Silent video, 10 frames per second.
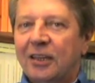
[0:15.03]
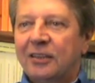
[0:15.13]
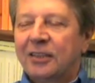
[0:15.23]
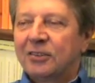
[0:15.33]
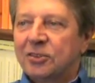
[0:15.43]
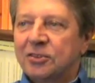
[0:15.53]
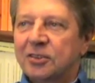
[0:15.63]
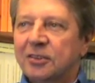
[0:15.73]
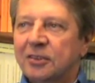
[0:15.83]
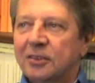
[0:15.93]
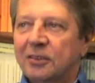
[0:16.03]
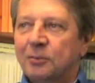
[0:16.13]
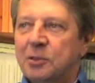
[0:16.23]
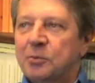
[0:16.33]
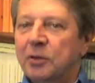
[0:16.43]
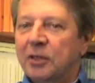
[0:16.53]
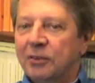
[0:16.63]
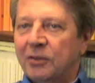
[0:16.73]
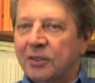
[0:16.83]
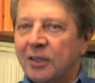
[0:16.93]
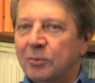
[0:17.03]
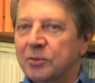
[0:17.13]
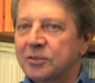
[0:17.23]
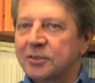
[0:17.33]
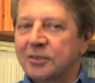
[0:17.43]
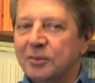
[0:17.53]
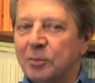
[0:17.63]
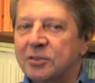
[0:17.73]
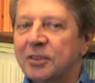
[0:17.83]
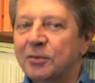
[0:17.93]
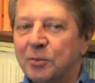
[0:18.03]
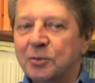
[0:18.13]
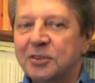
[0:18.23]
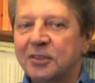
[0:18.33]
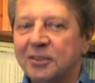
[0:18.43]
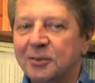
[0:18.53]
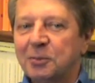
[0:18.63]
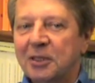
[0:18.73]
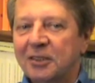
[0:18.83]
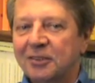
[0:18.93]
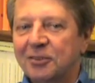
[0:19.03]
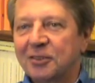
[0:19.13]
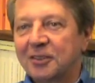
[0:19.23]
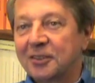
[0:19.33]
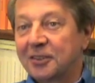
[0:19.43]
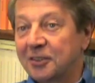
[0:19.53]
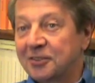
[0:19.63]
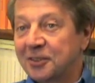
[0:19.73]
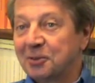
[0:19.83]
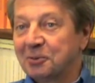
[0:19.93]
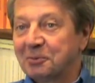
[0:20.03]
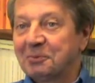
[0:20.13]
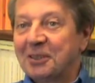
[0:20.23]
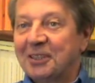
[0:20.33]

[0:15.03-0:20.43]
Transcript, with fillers: And in addition, uh, Pittsburgh at that time was the most livable city, and uh, it is still.